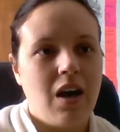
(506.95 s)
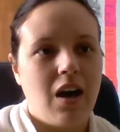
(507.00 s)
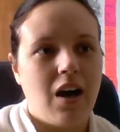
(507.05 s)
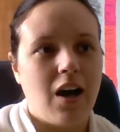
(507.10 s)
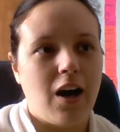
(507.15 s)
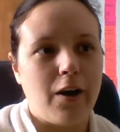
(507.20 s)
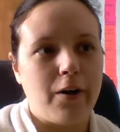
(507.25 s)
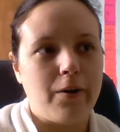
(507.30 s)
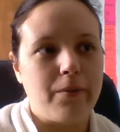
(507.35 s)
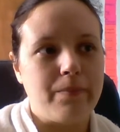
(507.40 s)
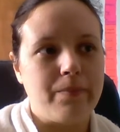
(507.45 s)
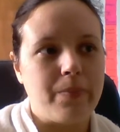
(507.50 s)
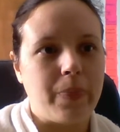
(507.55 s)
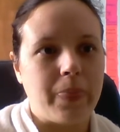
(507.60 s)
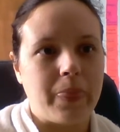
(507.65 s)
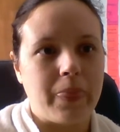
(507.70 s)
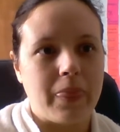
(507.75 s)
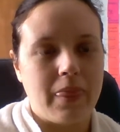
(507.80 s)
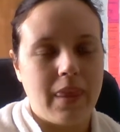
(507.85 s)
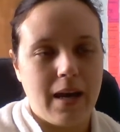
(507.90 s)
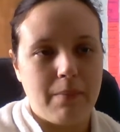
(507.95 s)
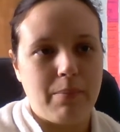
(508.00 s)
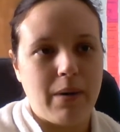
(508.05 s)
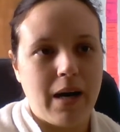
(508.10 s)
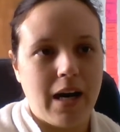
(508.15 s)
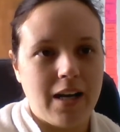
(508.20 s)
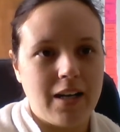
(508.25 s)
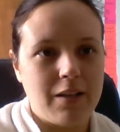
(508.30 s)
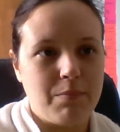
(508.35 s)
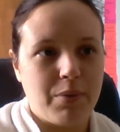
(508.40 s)
That
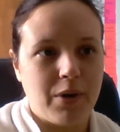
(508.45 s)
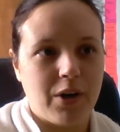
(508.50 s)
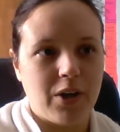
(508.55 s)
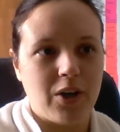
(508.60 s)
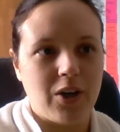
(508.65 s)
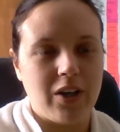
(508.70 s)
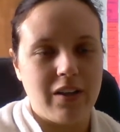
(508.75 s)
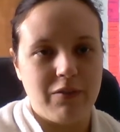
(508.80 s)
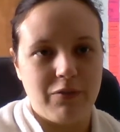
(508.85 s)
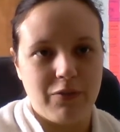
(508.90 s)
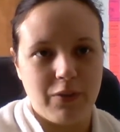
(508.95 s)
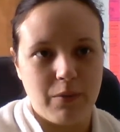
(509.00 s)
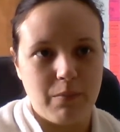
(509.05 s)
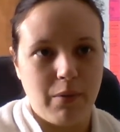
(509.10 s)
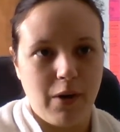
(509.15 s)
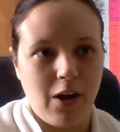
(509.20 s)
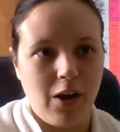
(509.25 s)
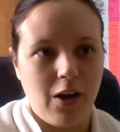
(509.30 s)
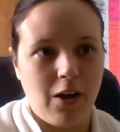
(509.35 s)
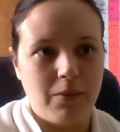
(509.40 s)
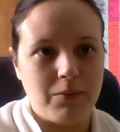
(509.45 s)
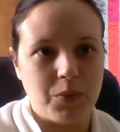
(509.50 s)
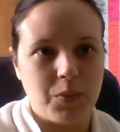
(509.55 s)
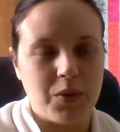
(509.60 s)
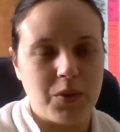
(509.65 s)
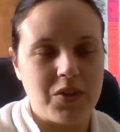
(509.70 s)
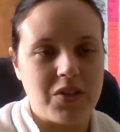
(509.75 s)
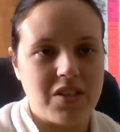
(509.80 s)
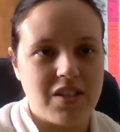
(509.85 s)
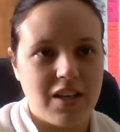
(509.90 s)
body part, if embalmed,
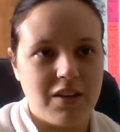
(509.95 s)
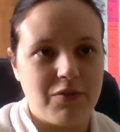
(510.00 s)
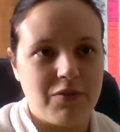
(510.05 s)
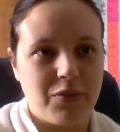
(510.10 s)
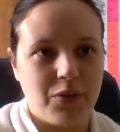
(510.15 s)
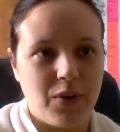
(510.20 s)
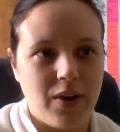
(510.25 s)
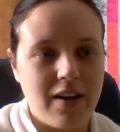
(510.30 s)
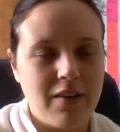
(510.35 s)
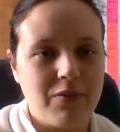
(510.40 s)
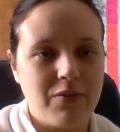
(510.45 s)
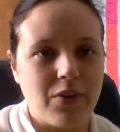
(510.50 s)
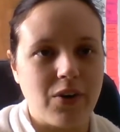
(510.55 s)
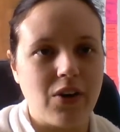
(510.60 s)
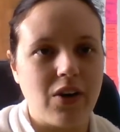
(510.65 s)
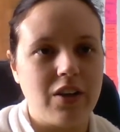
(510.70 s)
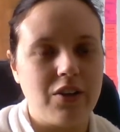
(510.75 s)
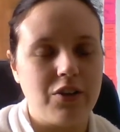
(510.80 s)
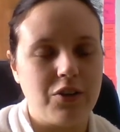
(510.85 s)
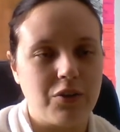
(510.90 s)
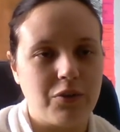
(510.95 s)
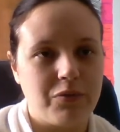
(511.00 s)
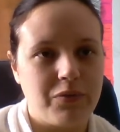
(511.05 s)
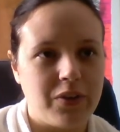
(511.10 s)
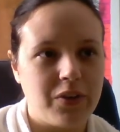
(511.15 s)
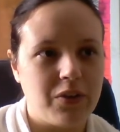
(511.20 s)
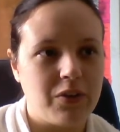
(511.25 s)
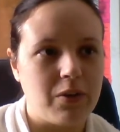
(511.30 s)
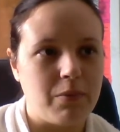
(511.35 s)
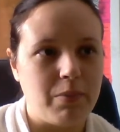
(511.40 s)
will stay forever, and you'll
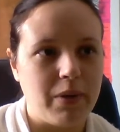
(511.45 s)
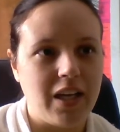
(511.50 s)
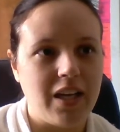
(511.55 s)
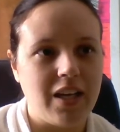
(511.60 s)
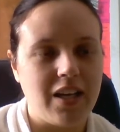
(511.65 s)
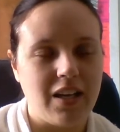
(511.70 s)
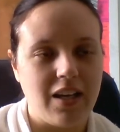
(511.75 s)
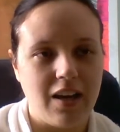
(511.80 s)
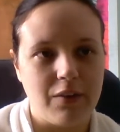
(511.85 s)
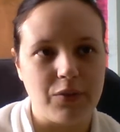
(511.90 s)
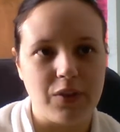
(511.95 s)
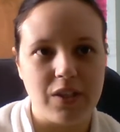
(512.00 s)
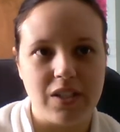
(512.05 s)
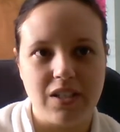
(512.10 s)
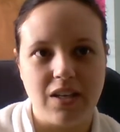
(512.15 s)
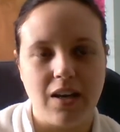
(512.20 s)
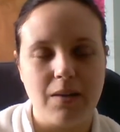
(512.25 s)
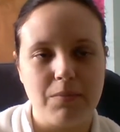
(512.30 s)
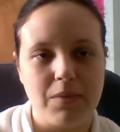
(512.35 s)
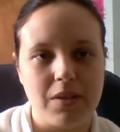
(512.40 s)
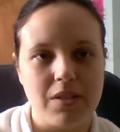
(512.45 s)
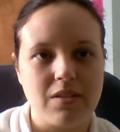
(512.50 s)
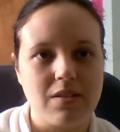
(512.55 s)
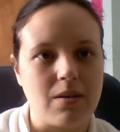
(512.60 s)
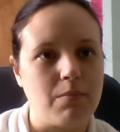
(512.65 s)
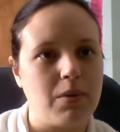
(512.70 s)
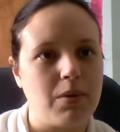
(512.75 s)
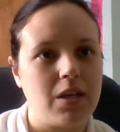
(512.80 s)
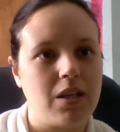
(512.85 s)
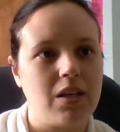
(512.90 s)
feel the pain every time that
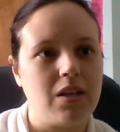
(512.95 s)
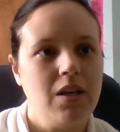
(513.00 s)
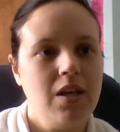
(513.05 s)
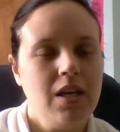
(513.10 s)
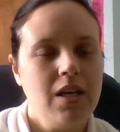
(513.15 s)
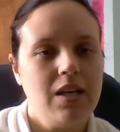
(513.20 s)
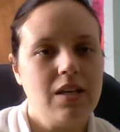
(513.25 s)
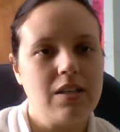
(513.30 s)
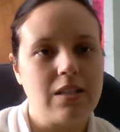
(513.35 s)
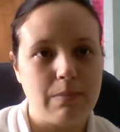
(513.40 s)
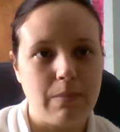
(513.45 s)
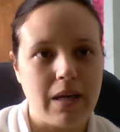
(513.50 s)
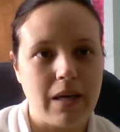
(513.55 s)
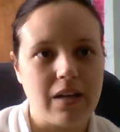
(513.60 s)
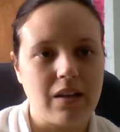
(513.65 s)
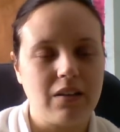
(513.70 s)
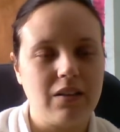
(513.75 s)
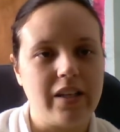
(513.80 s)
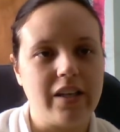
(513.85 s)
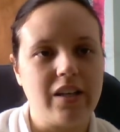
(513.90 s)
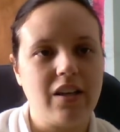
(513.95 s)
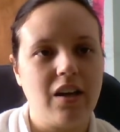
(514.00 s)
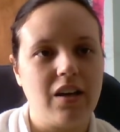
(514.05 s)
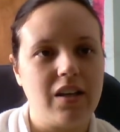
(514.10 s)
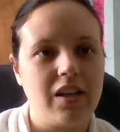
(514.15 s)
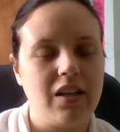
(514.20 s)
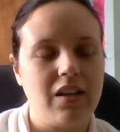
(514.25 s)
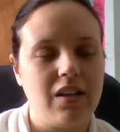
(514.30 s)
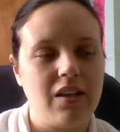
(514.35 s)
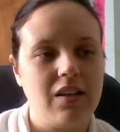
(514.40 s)
somebody is medically
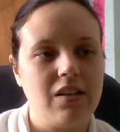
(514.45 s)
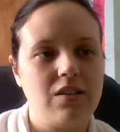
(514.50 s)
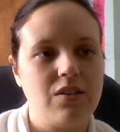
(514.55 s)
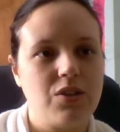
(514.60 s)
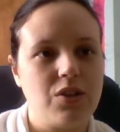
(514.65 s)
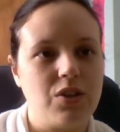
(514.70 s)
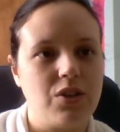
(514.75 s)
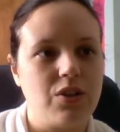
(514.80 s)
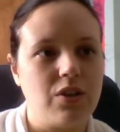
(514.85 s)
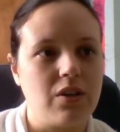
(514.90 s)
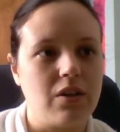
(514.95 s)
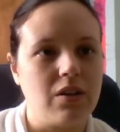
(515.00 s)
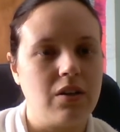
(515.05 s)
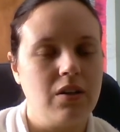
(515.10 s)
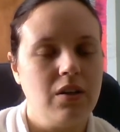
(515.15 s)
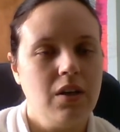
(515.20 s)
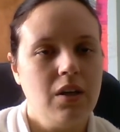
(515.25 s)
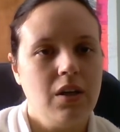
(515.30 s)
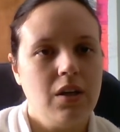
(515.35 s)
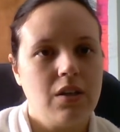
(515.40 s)
cutting into your